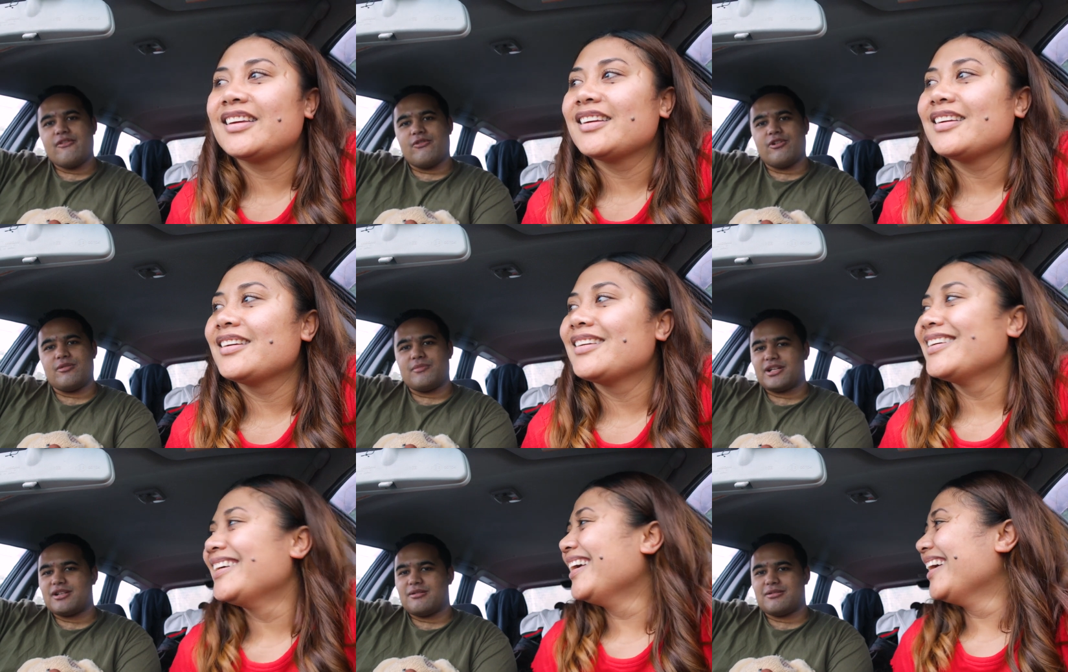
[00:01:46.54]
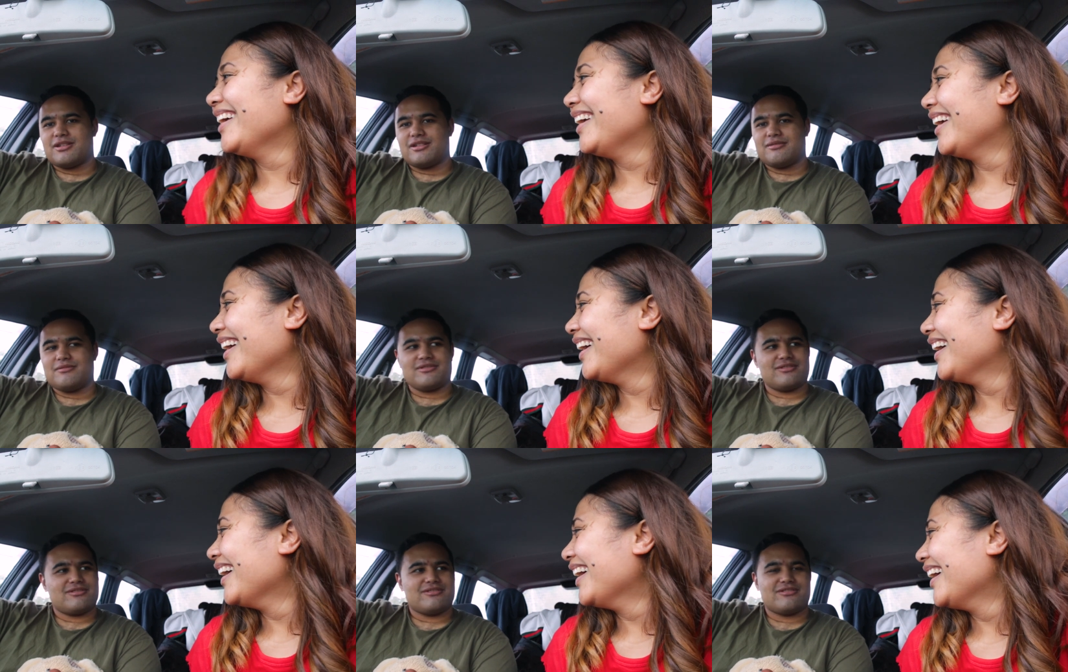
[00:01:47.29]
Speaker 1: for her makeup. I think
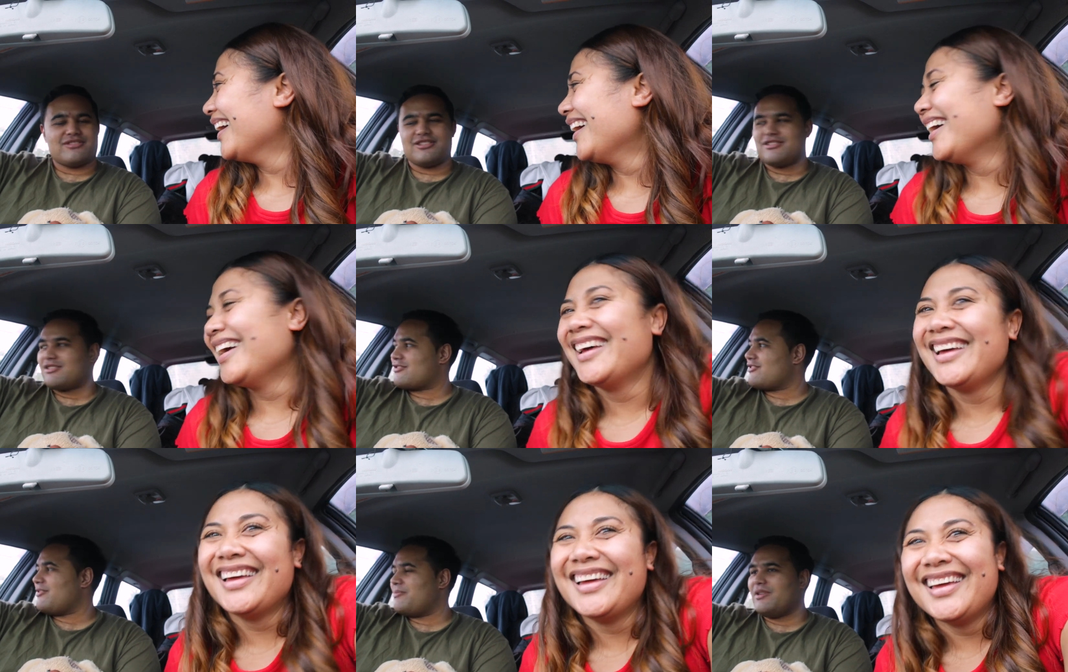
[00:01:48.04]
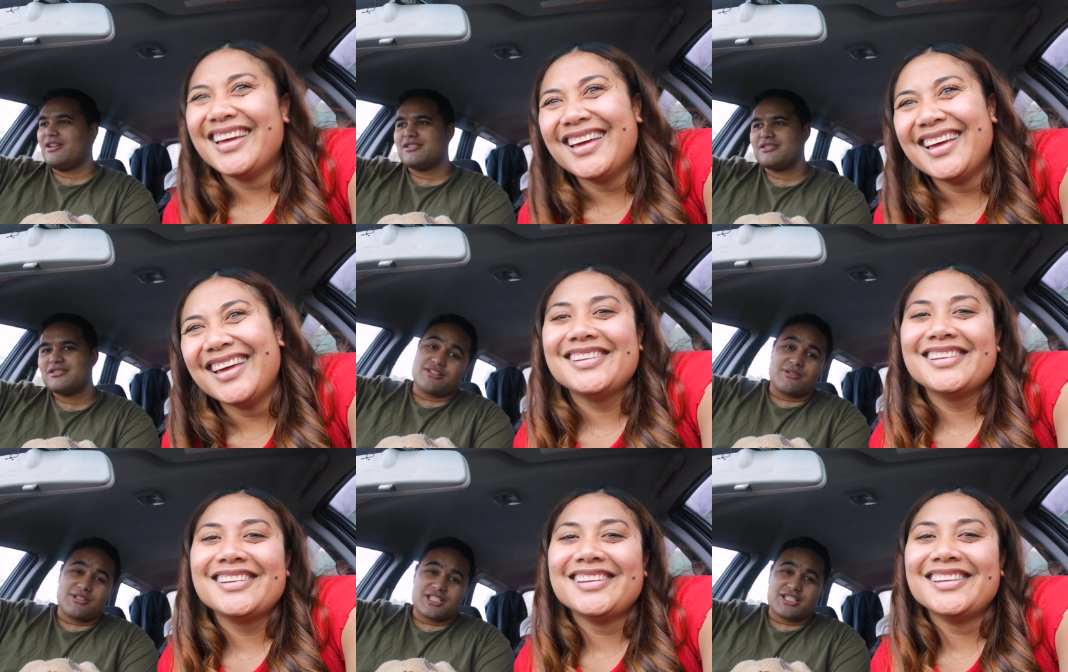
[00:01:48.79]
she just drove past.
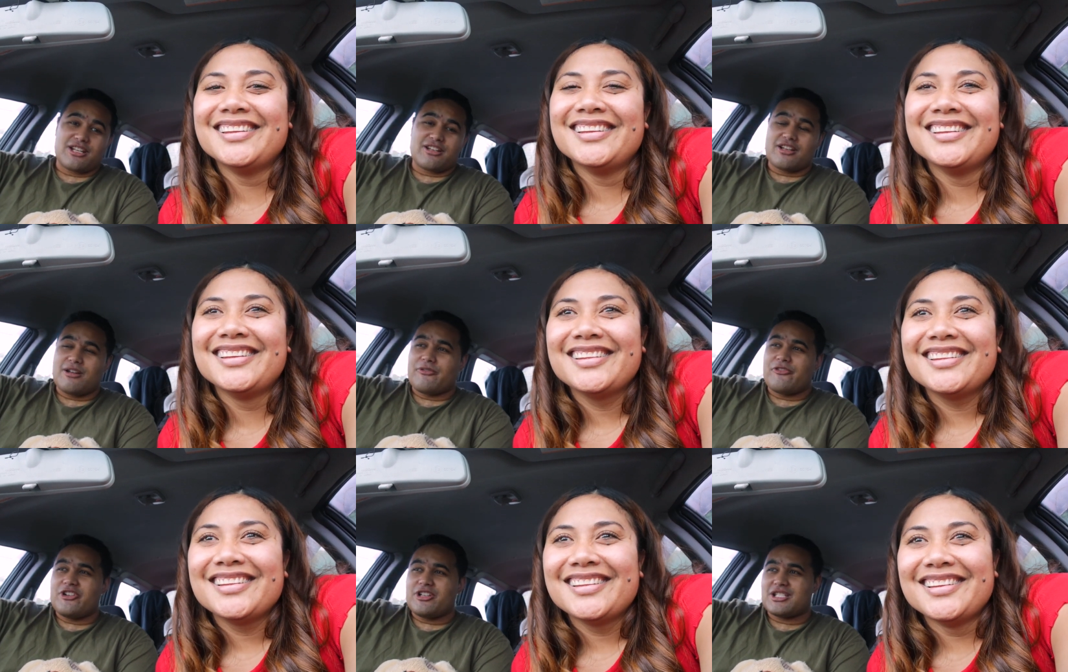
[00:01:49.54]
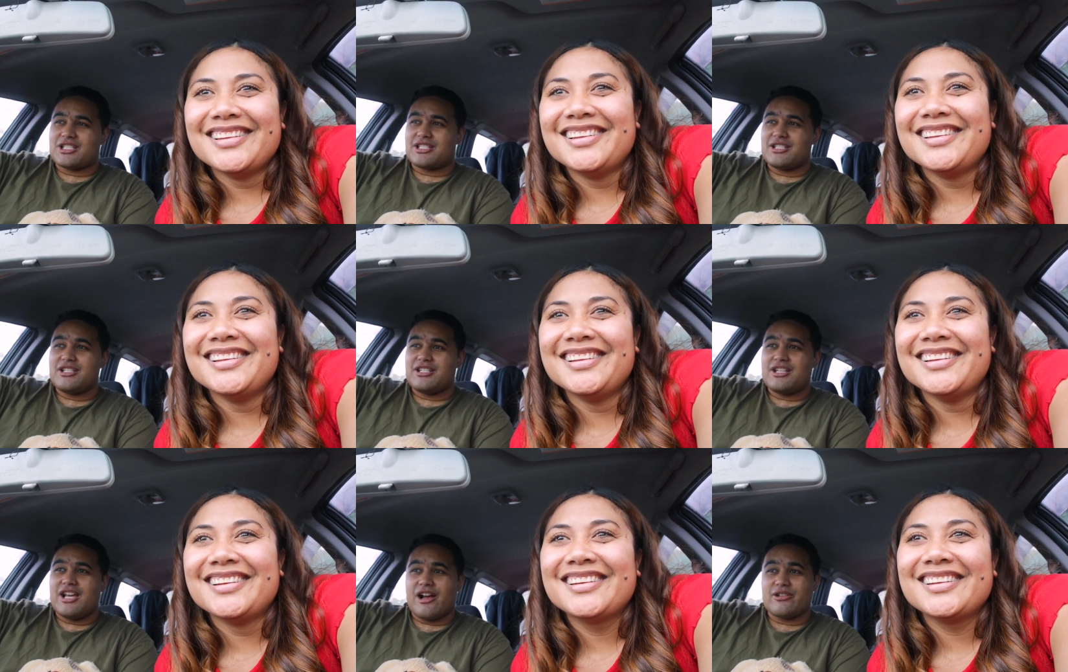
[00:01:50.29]
So we're just gonna go with her to
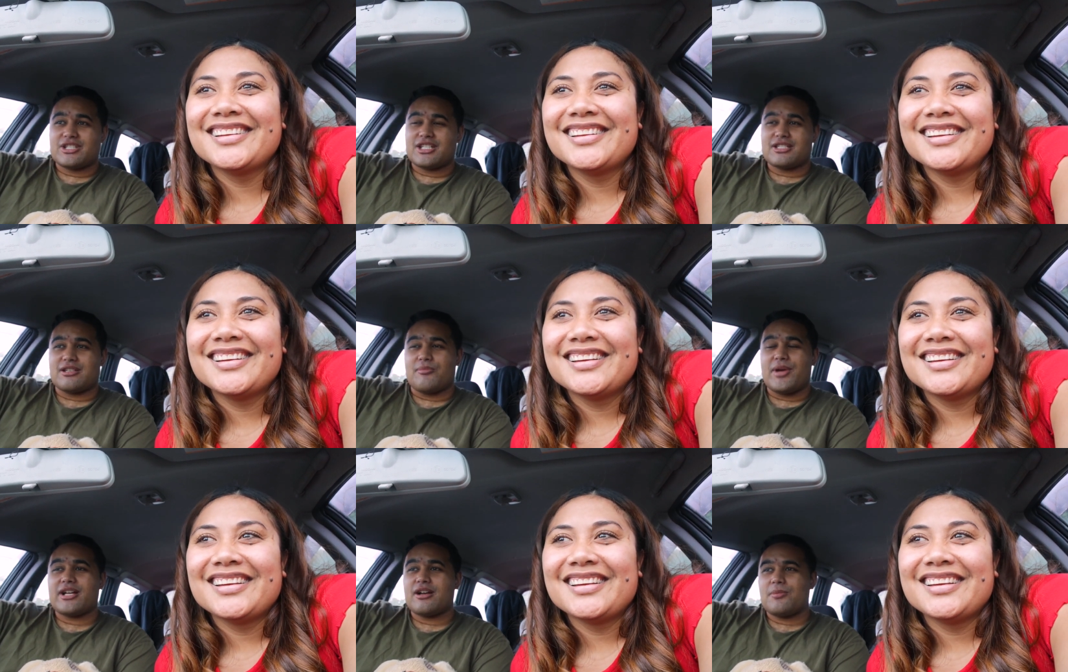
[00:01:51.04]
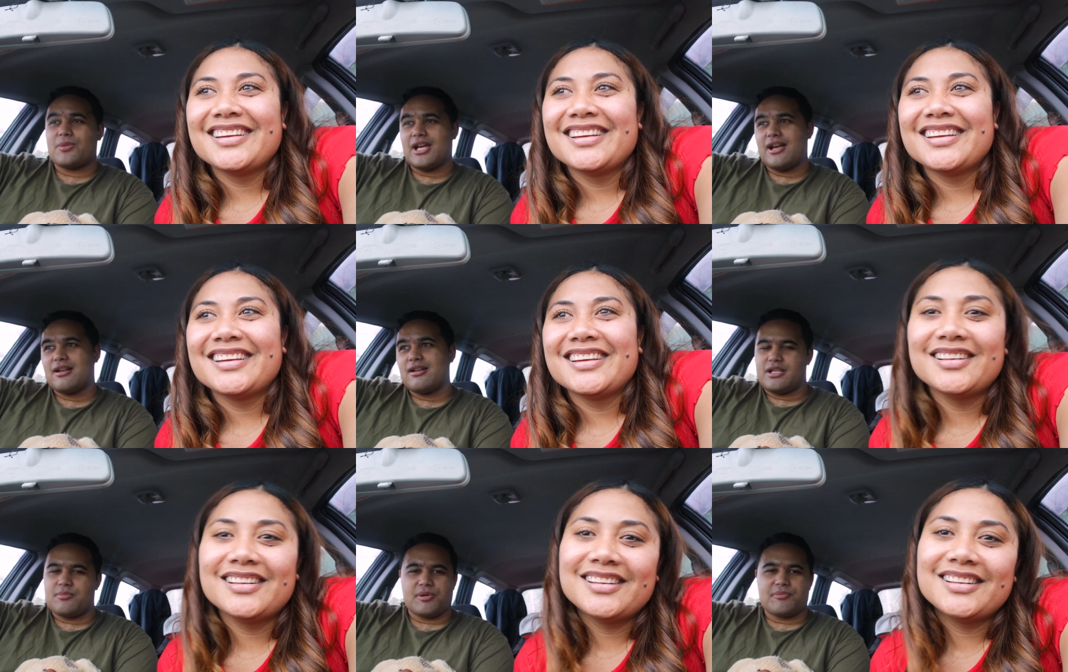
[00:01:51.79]
see how she gets her makeup done
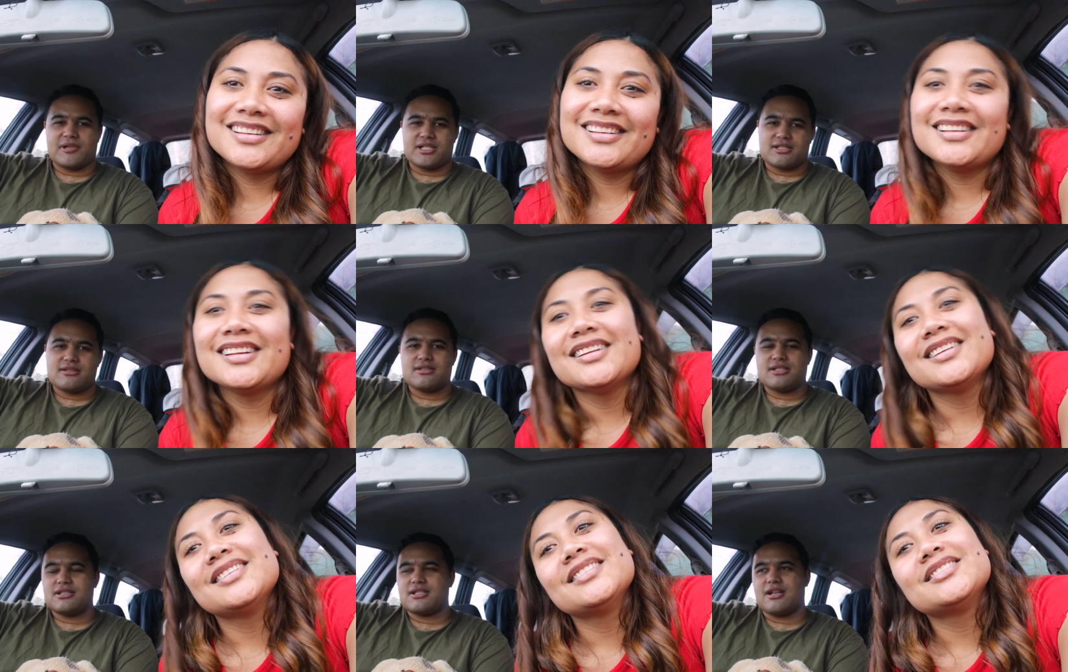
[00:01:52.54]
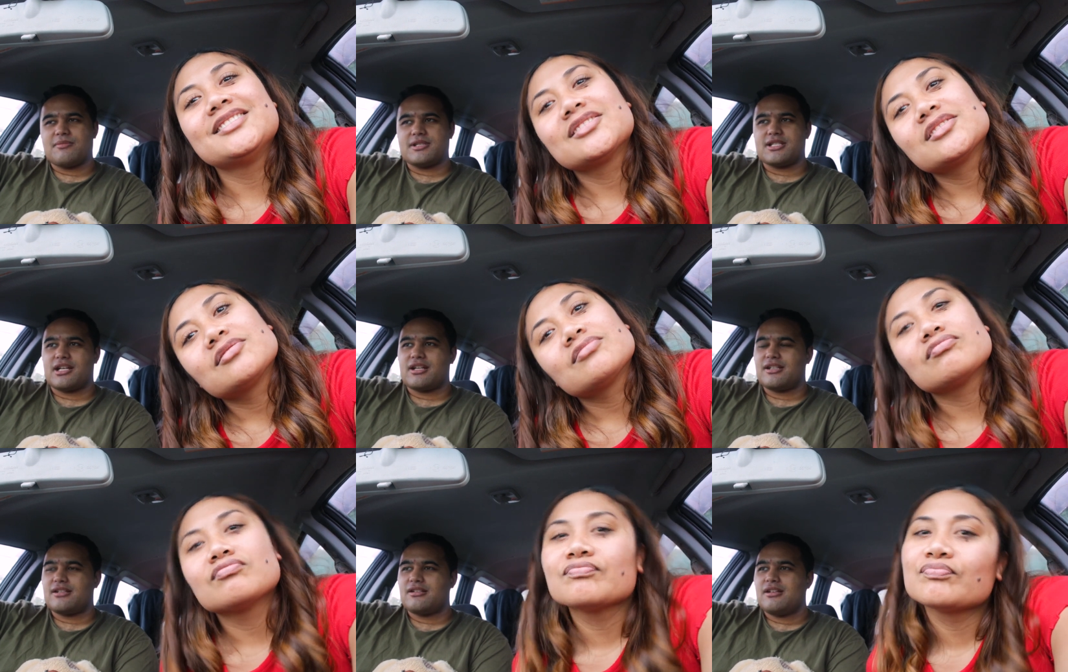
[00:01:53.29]
and the preparations she's gonna be
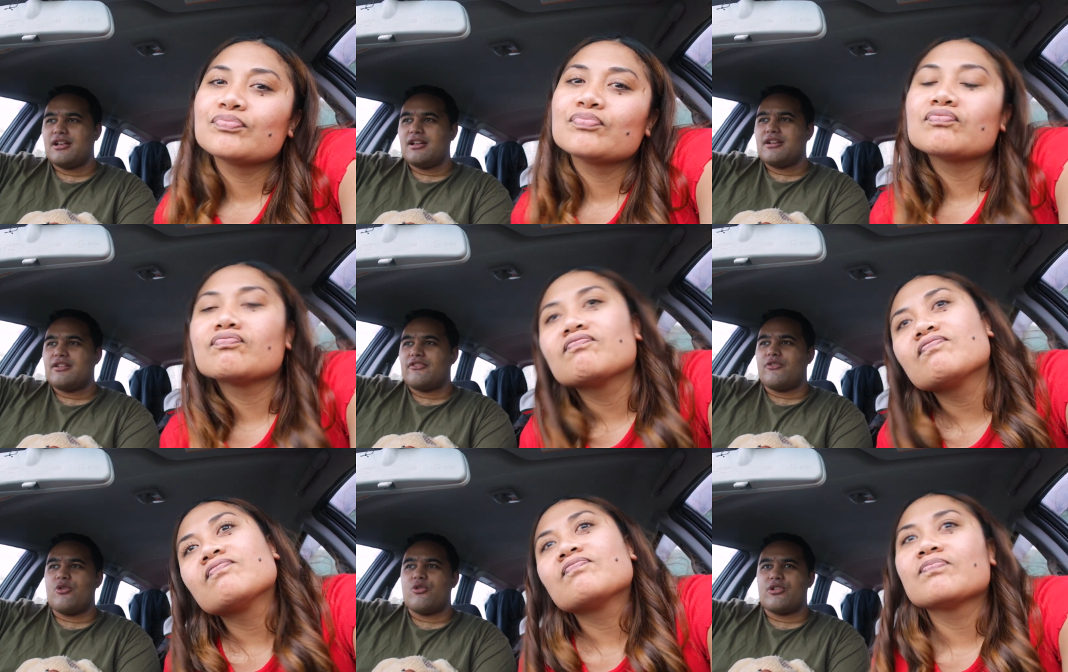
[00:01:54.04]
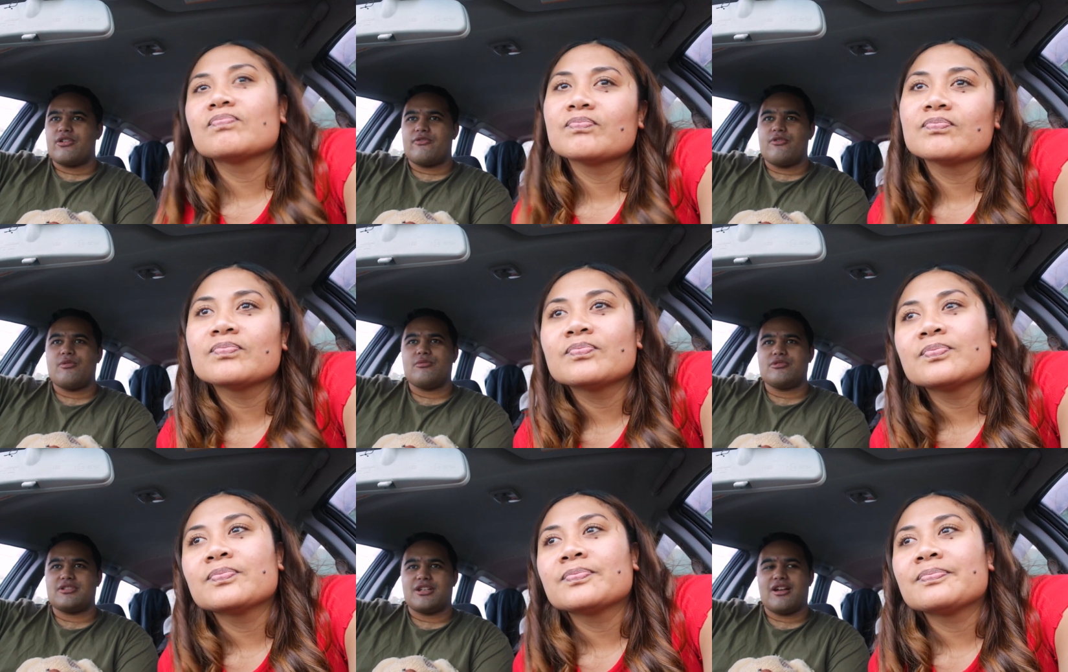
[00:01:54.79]
taking for her
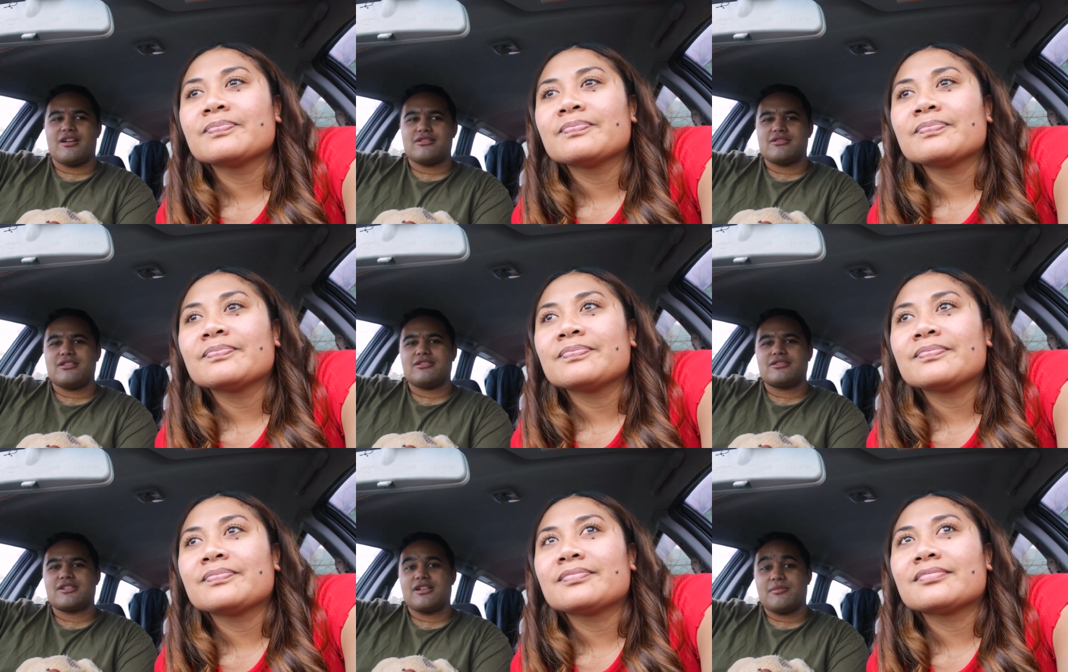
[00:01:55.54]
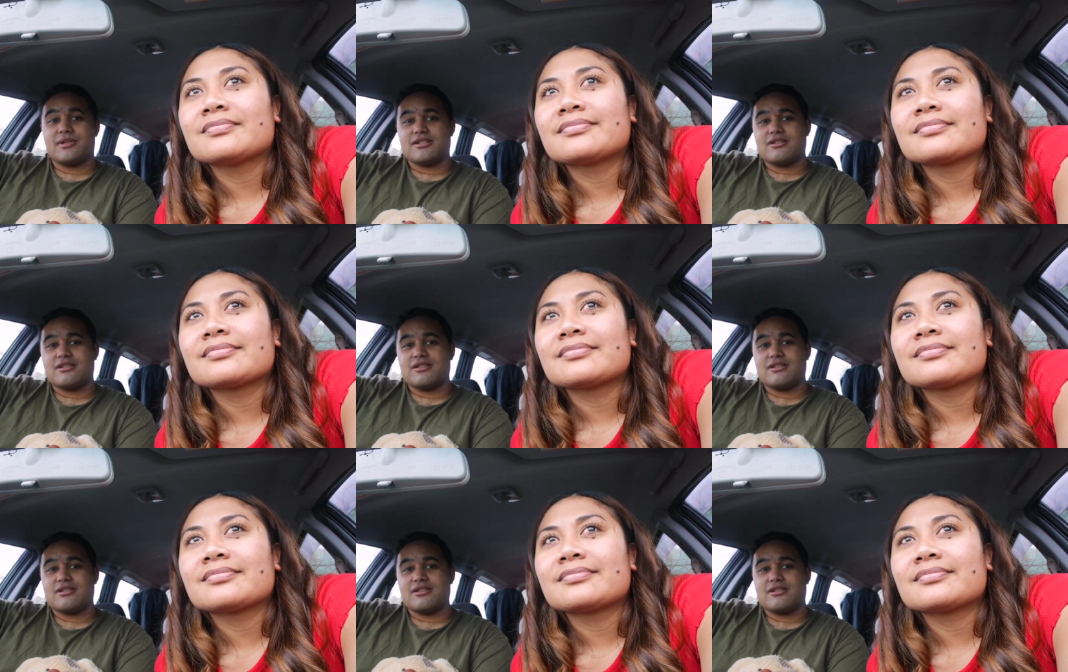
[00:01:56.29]
formal tonight. So it's gonna be